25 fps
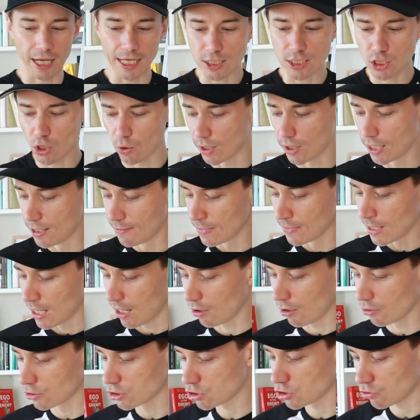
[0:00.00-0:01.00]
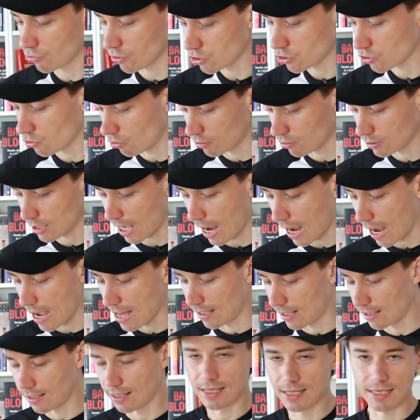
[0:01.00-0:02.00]
so long story short,
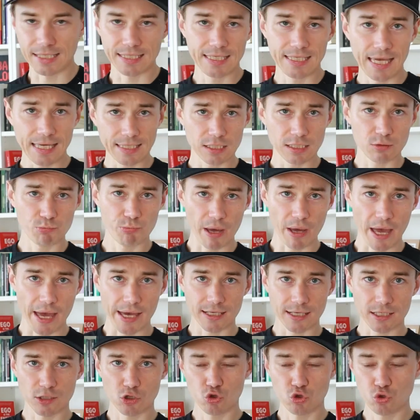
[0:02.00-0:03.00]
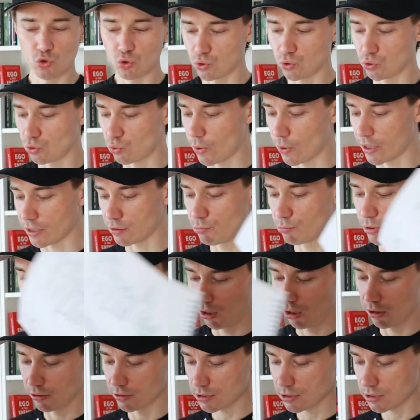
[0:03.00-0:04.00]
I'll get it back to where it
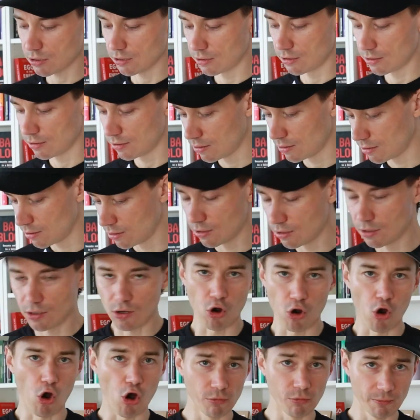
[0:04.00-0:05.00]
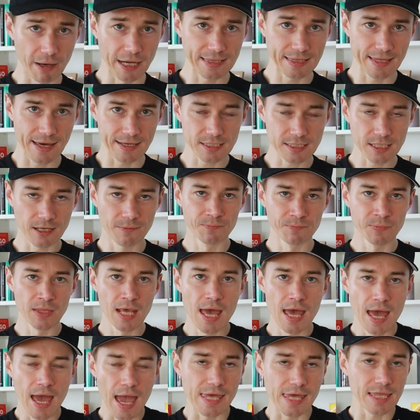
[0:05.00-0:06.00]
belongs, on my desk,
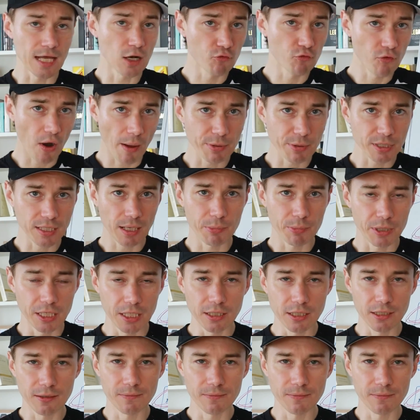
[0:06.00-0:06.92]
and I'll wrap it up here.